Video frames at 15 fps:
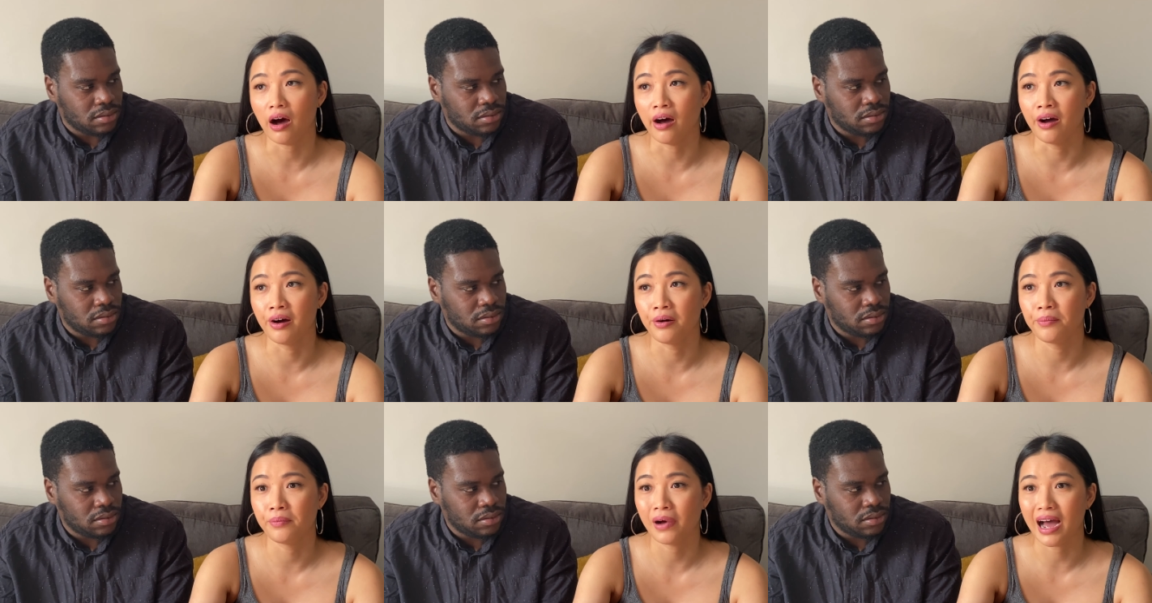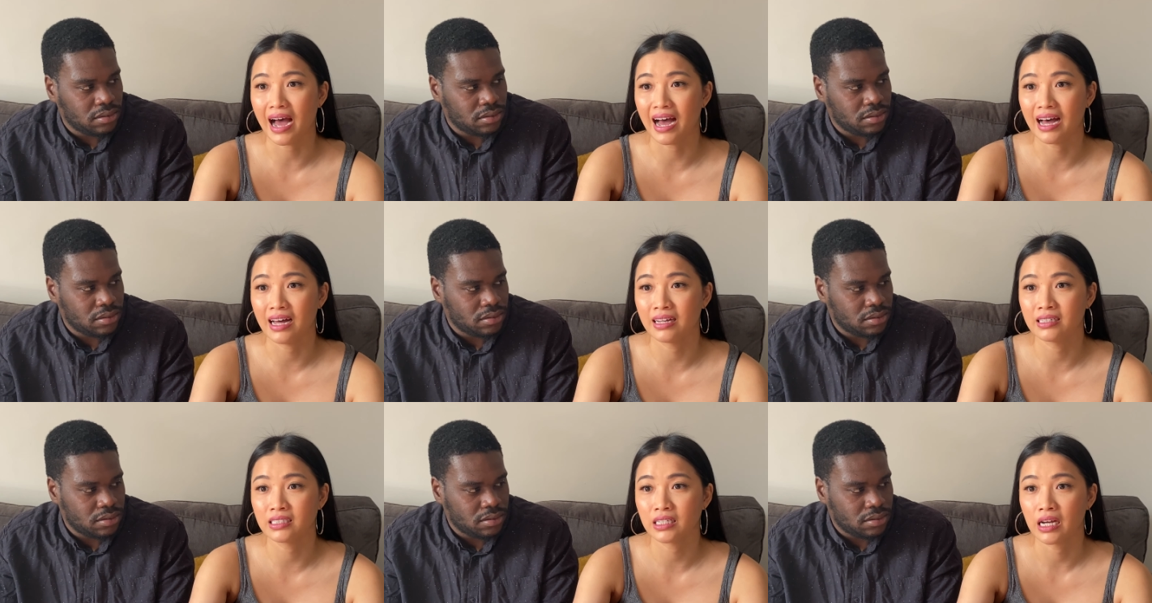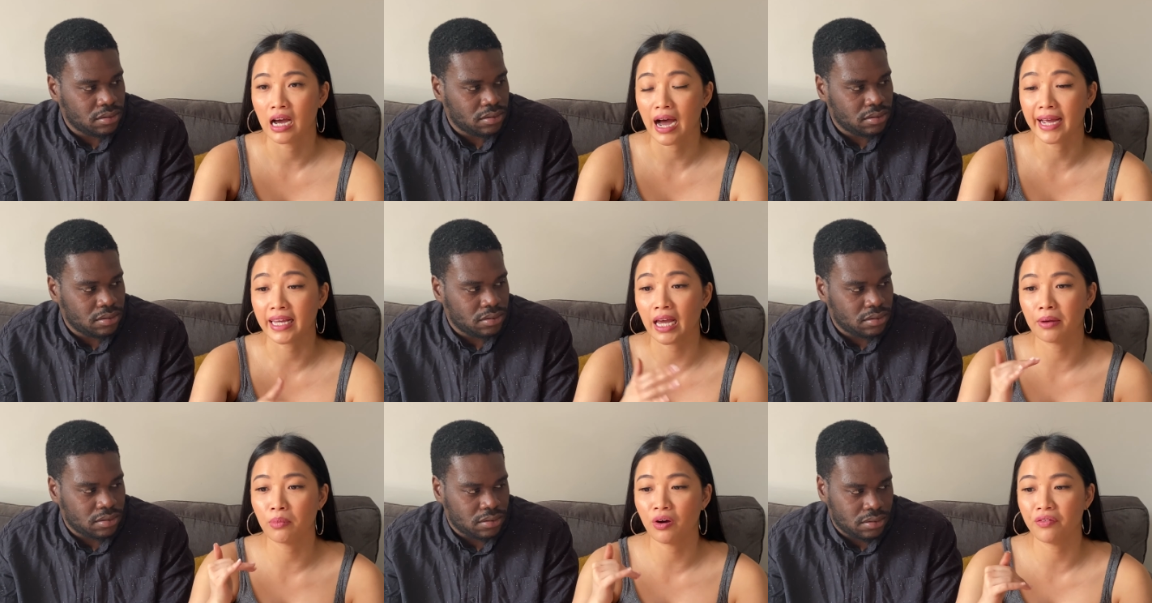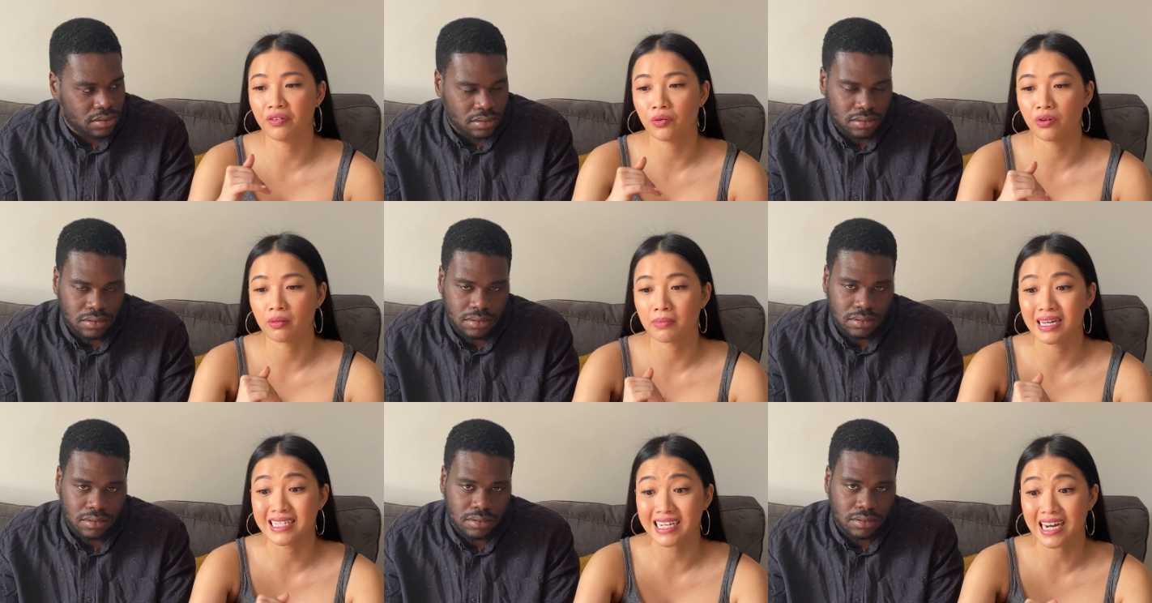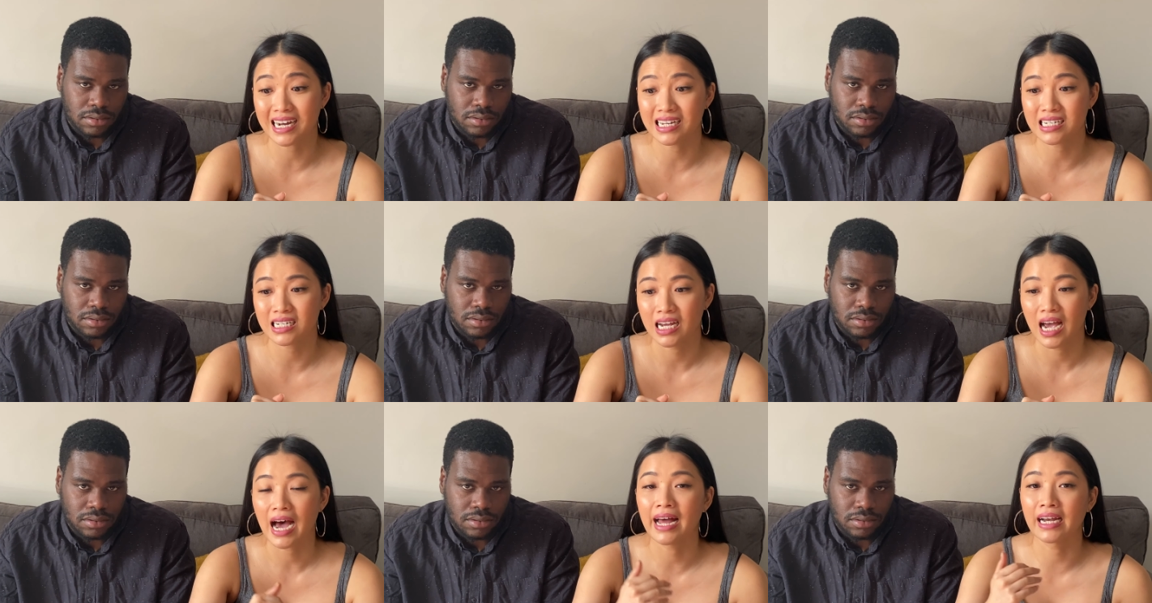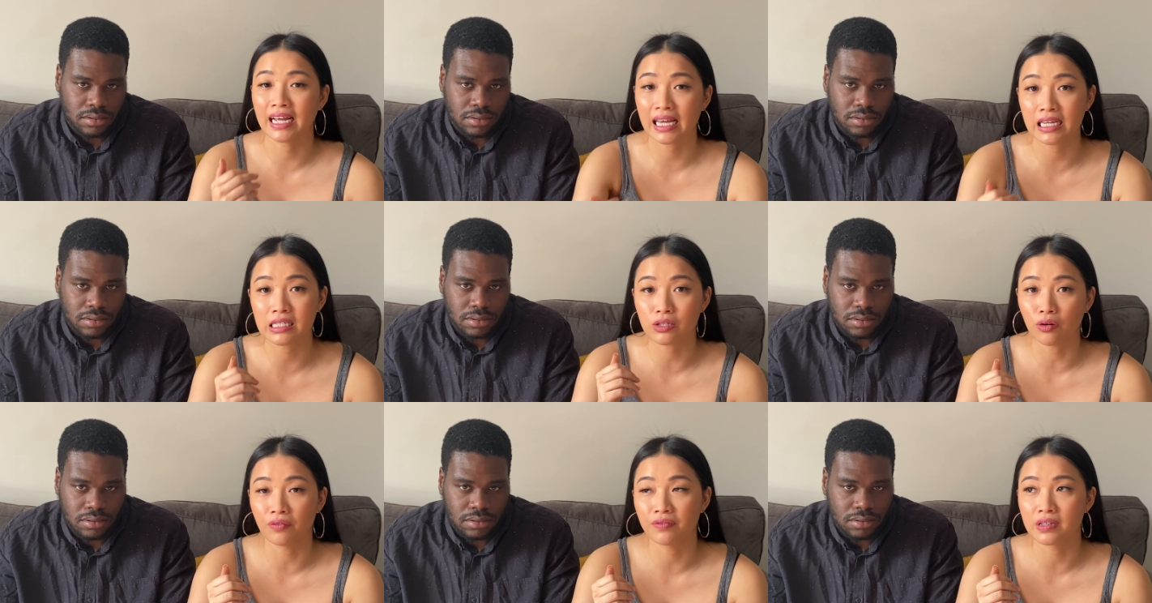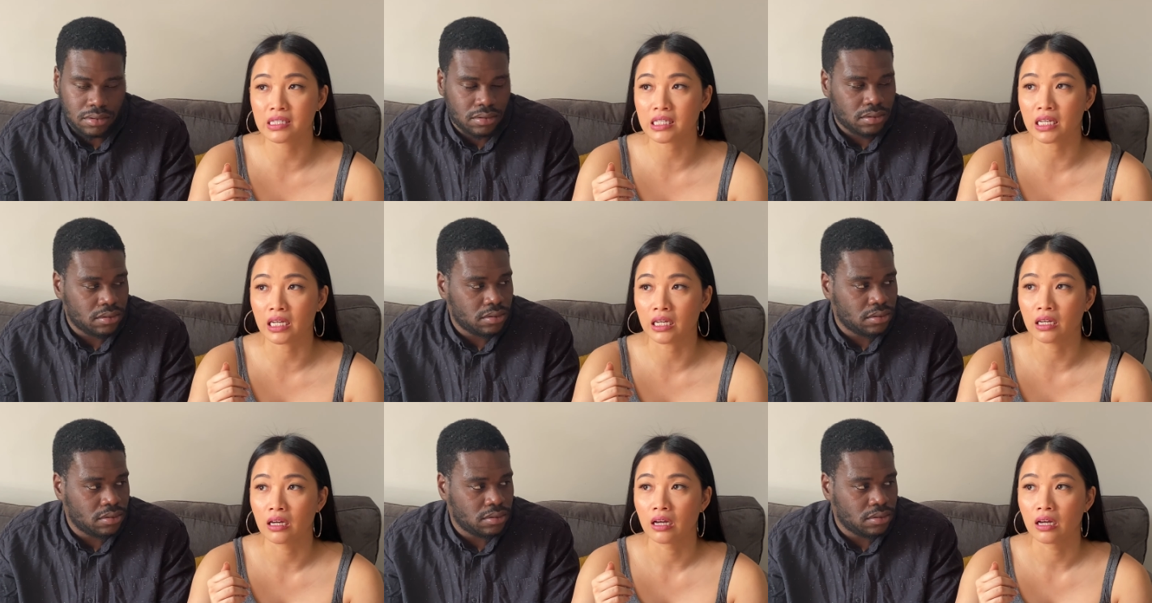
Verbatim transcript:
Speaker 1: um, and I came over with my dad, and he's obviously